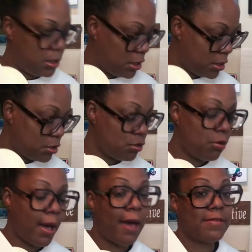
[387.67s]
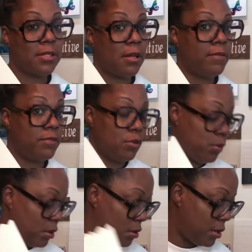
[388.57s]
just so you'll have stuff to
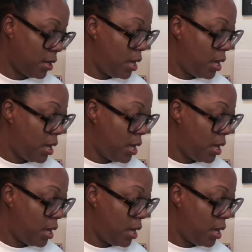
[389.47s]
work on.